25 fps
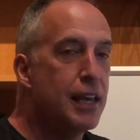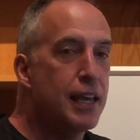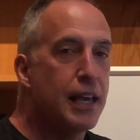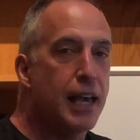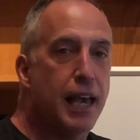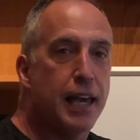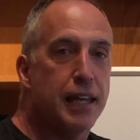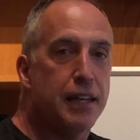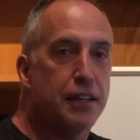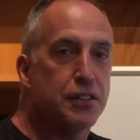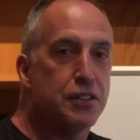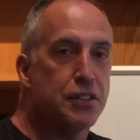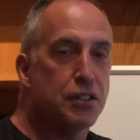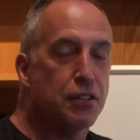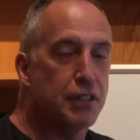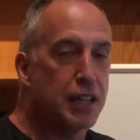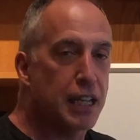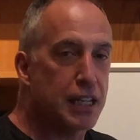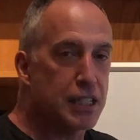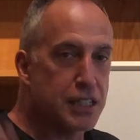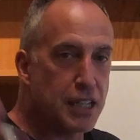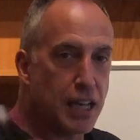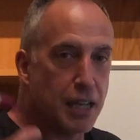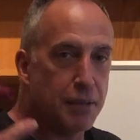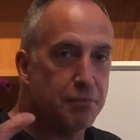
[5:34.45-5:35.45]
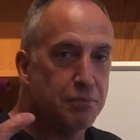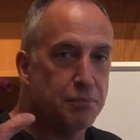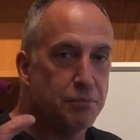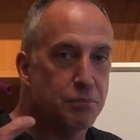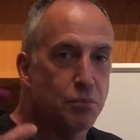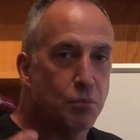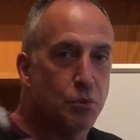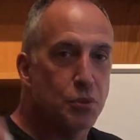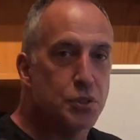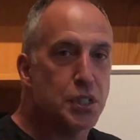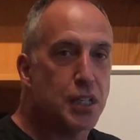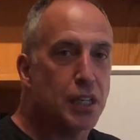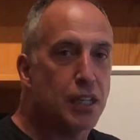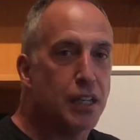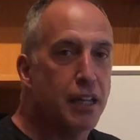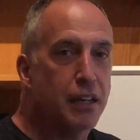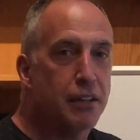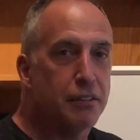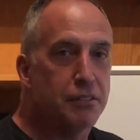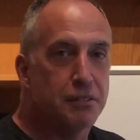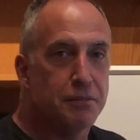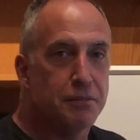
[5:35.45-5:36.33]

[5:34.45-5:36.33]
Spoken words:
And until next time, we'll see you later.